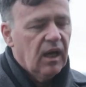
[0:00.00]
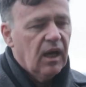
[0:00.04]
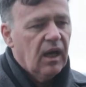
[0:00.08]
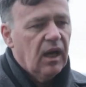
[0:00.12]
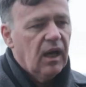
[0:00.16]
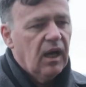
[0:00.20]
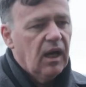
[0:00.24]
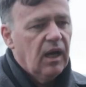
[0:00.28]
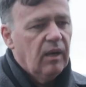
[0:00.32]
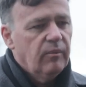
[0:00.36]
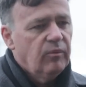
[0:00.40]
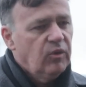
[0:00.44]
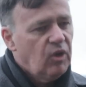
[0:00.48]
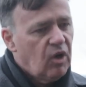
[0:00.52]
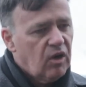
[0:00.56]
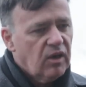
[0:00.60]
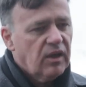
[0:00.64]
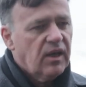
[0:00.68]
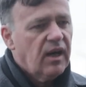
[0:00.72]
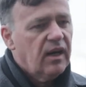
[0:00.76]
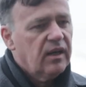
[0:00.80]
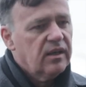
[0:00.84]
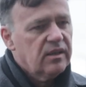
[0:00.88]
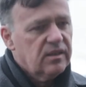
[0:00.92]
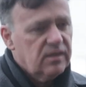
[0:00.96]
Um, not
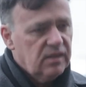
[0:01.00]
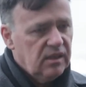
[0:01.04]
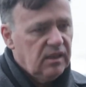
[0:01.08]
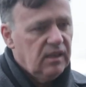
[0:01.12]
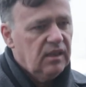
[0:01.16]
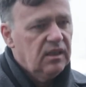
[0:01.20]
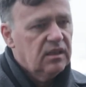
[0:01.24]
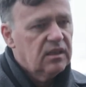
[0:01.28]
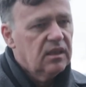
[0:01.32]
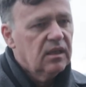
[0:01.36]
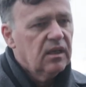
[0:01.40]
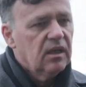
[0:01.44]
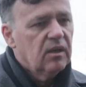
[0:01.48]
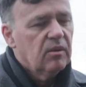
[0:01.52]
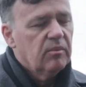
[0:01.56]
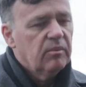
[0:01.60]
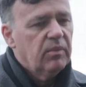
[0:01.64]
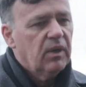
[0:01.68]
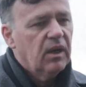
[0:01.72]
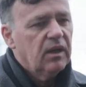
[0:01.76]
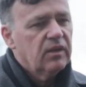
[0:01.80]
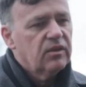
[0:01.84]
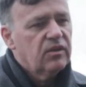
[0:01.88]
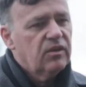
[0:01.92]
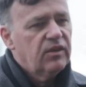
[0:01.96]
guaranteed,
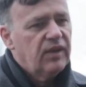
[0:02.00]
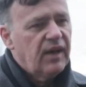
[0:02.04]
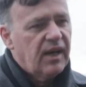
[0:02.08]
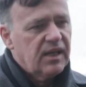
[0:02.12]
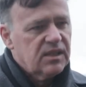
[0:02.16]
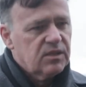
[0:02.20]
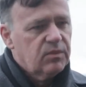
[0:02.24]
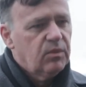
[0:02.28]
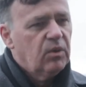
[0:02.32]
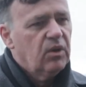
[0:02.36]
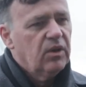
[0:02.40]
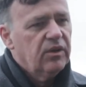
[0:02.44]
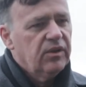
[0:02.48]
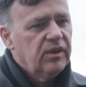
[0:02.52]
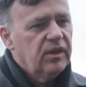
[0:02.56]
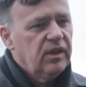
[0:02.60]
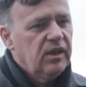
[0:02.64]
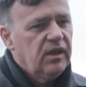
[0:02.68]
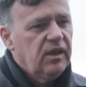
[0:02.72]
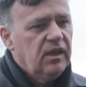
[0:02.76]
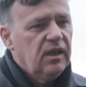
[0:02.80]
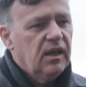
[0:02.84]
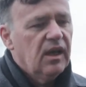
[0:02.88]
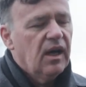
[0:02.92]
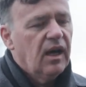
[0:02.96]
but that's what
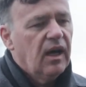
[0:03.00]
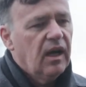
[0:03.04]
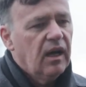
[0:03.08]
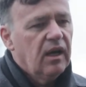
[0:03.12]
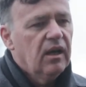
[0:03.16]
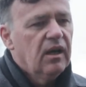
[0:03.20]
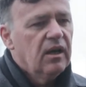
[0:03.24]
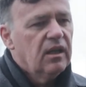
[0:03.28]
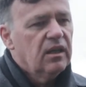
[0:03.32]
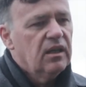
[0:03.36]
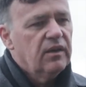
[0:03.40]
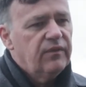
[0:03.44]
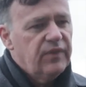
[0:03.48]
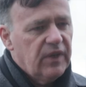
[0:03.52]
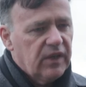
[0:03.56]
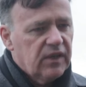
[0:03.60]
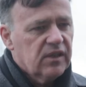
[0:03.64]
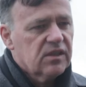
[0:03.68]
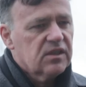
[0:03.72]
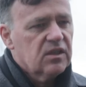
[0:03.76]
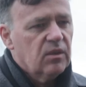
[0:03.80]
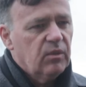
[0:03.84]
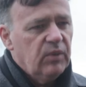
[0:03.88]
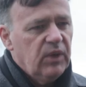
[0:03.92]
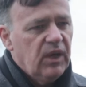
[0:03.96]
the, uh, the
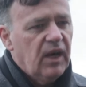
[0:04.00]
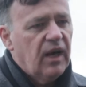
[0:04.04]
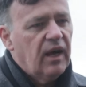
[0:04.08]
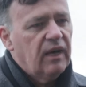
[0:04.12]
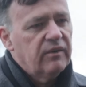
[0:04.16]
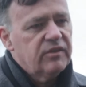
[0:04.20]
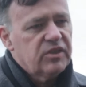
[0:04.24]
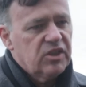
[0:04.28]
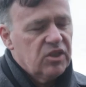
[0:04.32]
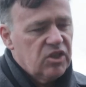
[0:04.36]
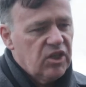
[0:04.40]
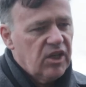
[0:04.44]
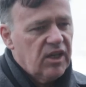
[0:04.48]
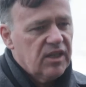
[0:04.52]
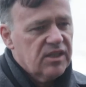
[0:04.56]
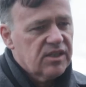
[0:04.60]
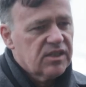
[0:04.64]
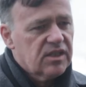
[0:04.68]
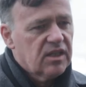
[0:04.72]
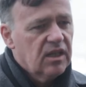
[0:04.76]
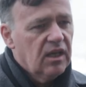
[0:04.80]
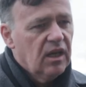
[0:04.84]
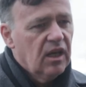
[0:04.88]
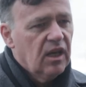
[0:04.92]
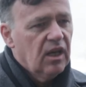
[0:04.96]
figures that we have suggest.